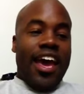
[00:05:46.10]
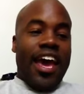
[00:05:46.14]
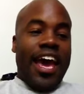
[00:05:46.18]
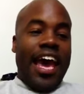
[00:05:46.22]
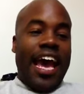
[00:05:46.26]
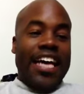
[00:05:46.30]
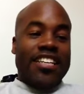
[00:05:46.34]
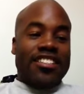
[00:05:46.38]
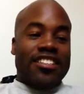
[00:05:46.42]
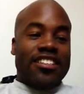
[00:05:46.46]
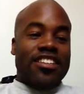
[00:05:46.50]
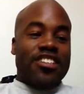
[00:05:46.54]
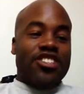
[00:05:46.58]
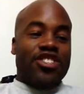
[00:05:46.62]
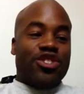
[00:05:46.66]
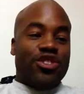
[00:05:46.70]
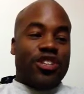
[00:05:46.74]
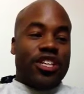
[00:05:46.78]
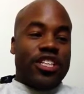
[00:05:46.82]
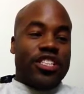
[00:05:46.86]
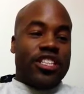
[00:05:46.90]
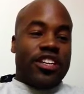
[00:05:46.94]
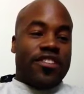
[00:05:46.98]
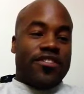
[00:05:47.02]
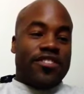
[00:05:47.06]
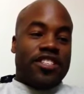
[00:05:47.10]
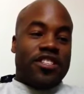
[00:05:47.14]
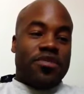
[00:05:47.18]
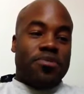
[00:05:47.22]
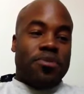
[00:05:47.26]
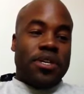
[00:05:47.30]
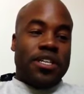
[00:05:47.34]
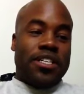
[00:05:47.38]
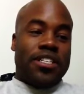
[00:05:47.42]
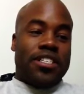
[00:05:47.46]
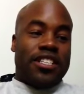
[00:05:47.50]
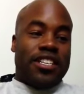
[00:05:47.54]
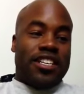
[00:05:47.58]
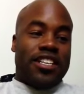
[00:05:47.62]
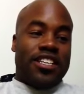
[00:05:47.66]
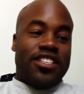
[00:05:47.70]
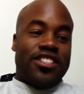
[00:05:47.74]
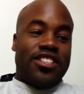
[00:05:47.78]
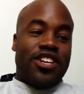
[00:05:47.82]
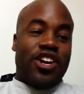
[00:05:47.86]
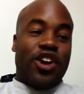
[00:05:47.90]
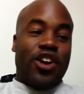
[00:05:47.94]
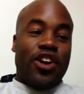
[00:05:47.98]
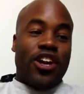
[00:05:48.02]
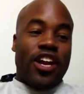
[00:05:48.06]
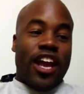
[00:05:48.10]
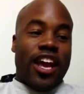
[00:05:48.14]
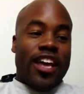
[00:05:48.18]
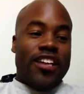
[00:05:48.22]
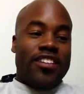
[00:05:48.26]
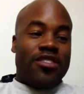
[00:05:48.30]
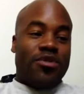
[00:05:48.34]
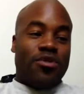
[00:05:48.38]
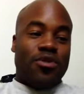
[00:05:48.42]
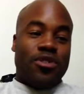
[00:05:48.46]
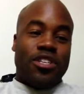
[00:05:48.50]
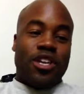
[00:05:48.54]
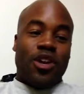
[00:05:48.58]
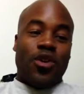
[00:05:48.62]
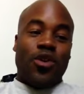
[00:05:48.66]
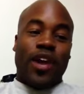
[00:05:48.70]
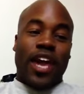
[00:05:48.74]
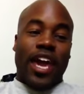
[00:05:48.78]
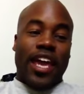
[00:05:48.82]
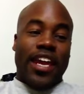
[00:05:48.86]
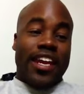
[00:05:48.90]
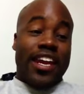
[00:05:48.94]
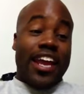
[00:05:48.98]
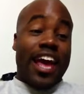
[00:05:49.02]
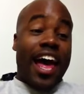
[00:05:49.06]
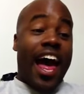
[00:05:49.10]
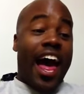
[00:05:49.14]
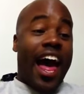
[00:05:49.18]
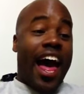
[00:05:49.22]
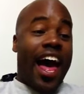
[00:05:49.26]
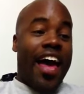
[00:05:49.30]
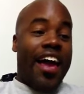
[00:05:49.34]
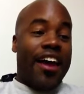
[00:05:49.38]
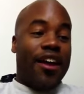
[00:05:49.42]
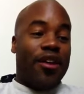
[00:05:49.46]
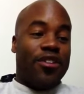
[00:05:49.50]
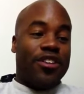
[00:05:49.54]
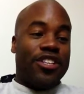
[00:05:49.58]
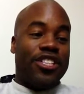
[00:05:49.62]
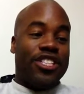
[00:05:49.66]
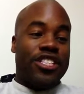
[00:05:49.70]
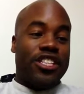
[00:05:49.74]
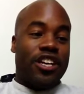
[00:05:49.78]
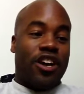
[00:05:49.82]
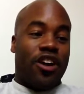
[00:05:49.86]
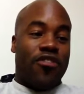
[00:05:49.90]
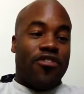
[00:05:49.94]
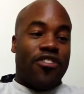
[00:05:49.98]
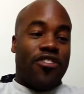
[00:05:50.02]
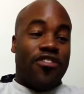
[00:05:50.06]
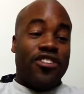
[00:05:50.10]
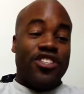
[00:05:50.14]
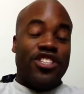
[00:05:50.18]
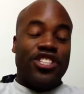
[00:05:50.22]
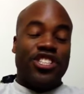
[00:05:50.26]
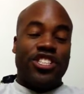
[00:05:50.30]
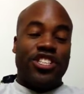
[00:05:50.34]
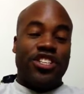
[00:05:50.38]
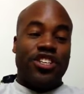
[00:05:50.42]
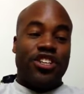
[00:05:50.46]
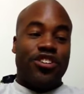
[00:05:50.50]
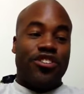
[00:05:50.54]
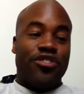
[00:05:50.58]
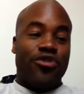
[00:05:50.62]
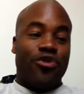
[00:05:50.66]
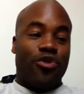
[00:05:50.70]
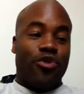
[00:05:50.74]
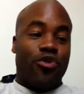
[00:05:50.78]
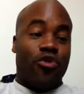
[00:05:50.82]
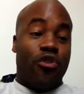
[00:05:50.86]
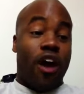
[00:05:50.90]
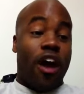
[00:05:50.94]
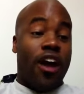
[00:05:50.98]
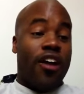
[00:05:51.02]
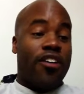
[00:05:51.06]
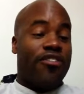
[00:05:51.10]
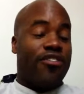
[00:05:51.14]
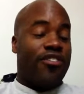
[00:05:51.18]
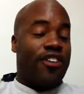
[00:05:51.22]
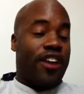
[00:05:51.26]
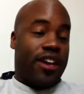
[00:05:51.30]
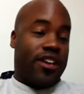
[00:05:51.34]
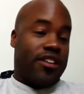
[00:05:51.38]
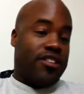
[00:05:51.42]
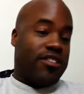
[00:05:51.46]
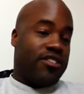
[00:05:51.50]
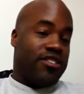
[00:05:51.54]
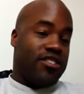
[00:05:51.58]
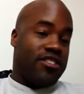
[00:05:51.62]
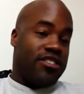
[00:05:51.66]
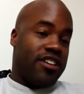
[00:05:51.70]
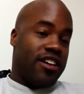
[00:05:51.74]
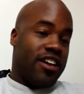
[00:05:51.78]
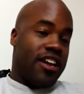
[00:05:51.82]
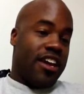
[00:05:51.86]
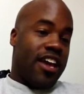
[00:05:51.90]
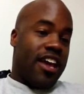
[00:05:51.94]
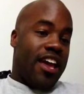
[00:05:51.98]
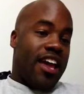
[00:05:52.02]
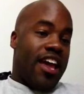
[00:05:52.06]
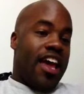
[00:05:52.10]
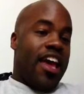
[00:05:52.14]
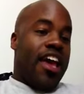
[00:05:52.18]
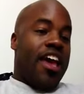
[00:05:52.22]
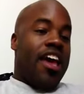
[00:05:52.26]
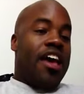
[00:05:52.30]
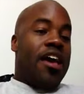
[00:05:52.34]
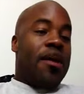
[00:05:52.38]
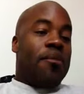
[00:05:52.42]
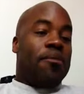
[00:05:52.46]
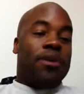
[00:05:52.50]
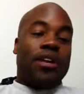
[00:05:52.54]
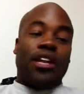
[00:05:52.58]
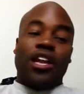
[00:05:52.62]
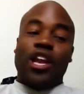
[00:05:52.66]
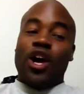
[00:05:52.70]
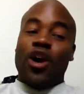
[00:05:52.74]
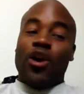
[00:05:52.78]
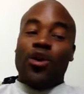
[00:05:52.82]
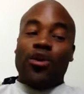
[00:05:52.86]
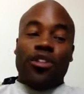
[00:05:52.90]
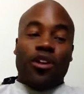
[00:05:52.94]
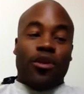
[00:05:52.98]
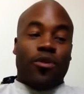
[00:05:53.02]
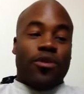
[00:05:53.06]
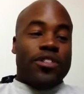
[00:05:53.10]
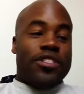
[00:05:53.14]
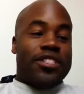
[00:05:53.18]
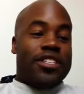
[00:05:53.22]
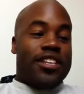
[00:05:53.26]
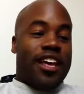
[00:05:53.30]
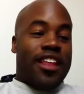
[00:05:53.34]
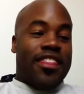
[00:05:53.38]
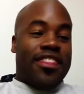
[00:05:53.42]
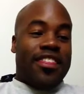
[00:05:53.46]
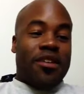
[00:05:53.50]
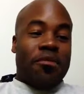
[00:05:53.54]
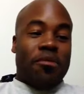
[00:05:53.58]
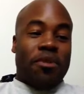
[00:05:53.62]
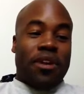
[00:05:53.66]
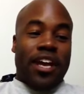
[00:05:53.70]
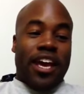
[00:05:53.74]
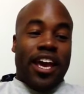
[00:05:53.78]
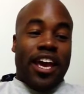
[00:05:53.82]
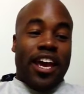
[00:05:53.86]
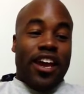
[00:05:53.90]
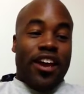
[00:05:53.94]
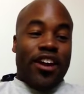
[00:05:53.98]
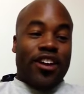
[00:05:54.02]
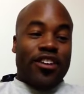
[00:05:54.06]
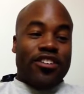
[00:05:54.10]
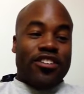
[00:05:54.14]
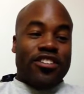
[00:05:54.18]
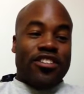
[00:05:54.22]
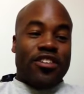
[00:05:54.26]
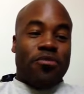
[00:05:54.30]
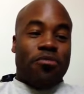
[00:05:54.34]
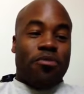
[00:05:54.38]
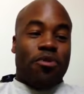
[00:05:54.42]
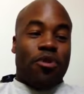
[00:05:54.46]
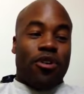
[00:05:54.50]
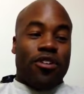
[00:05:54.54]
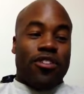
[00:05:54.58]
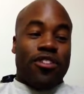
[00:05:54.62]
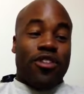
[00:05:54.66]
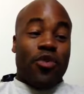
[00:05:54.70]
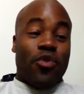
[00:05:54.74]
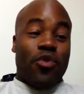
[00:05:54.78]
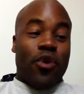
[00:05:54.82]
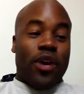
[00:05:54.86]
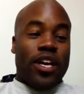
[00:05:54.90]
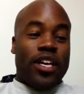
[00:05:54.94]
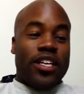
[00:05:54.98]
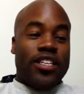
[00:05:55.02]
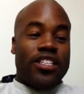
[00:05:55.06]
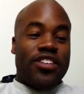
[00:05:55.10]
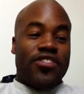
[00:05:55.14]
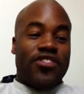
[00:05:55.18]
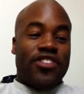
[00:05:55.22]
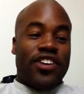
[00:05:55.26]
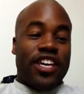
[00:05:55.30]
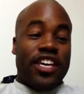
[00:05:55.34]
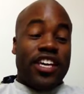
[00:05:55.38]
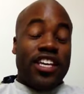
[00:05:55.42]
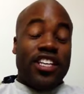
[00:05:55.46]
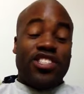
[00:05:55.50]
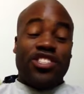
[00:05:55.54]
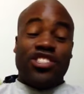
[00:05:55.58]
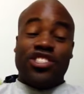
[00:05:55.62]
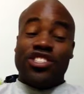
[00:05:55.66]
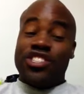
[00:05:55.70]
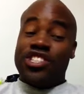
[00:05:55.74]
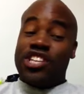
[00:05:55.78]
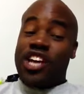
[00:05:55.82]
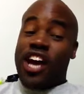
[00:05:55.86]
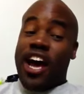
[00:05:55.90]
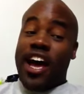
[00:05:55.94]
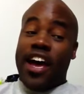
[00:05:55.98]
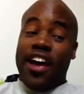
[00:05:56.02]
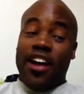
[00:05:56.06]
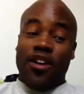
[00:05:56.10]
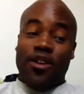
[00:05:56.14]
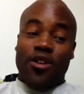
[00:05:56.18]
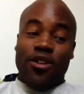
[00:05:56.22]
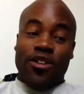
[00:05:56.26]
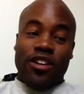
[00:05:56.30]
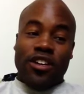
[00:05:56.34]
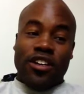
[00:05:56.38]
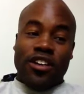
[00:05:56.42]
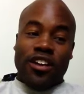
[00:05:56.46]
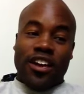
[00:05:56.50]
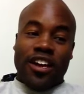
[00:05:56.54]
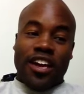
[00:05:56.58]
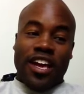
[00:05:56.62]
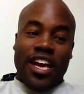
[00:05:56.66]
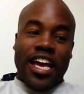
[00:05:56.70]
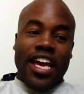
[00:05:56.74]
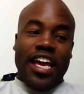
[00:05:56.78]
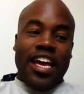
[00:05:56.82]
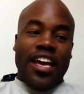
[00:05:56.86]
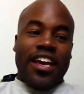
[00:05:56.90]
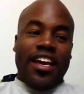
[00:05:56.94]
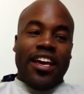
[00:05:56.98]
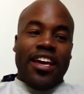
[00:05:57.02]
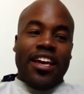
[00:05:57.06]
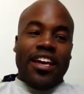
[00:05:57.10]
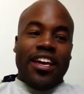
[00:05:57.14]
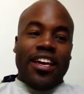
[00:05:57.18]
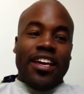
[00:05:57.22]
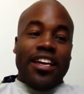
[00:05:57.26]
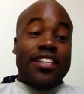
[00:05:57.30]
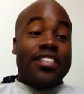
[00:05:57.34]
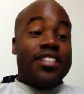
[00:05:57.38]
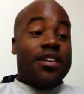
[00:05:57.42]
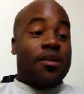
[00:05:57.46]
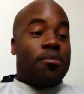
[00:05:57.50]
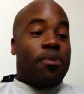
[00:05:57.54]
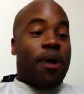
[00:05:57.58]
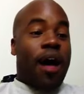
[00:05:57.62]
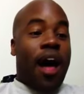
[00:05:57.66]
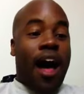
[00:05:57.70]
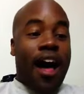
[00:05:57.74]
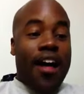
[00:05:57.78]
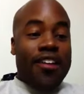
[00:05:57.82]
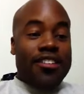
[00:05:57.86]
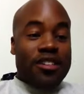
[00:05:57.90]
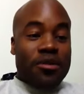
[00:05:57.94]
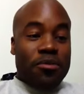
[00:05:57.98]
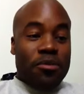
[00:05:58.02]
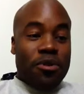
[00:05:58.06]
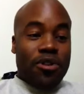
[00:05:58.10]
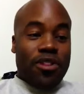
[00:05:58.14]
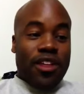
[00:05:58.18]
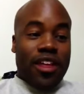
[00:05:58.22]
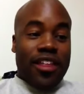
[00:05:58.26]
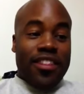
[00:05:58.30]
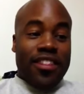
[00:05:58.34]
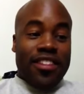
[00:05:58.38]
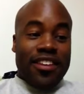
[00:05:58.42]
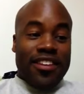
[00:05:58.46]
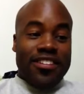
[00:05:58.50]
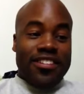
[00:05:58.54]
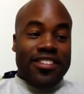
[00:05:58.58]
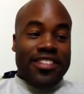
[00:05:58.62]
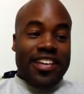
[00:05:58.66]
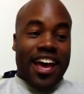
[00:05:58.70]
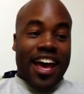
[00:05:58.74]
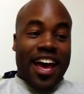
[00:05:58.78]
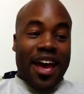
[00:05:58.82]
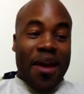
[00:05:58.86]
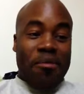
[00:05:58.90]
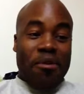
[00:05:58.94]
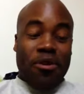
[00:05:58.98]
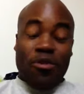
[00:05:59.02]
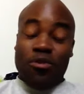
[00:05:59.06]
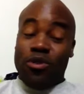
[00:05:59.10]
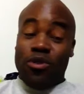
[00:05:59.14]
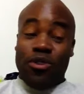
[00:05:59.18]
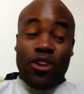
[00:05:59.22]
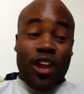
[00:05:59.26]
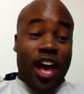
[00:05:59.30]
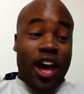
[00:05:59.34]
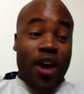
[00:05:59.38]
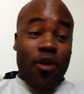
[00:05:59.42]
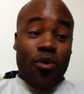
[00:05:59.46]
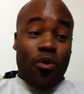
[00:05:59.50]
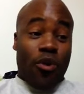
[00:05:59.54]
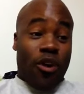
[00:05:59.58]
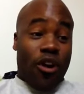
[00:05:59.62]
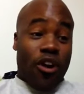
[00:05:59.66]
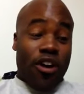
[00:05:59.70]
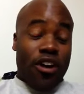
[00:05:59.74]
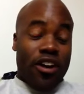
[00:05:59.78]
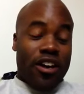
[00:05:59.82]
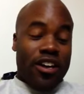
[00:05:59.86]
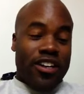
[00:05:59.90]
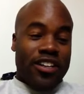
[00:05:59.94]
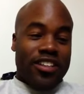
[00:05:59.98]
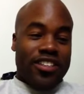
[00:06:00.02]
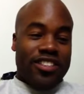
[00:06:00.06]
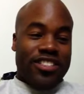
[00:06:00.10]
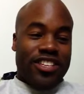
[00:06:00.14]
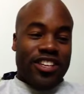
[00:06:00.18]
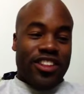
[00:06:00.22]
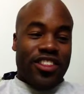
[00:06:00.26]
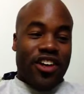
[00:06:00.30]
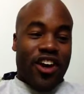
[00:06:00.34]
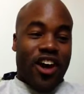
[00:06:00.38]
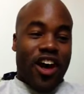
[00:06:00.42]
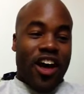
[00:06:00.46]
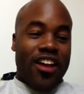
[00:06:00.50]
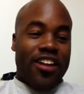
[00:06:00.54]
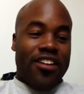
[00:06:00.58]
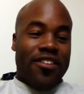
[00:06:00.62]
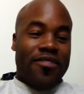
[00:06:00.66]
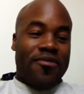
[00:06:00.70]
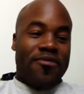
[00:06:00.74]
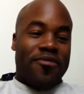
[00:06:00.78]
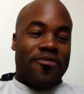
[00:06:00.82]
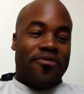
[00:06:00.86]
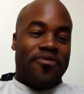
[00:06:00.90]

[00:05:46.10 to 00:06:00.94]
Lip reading: As in the tradition of the species, her nest was located high on the shelf of a sheer rock face. Below, there was nothing but air to support the wings of each child. Is it possible that this time it will not work, she thought.